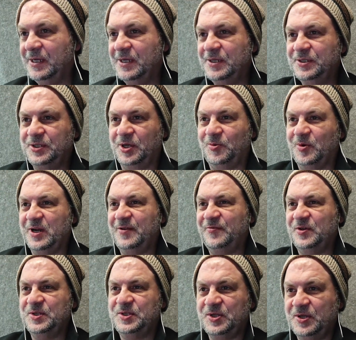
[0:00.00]
So whatever
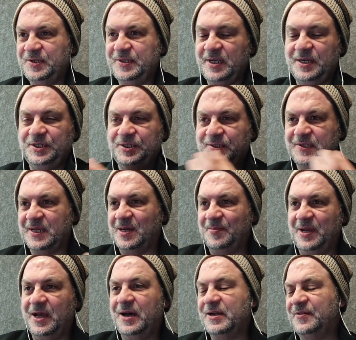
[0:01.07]
associations come
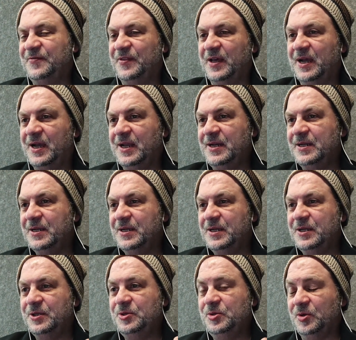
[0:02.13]
out of that,
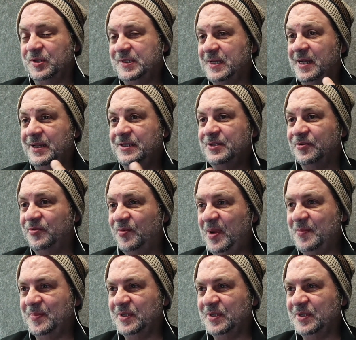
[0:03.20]
you're starting to remember.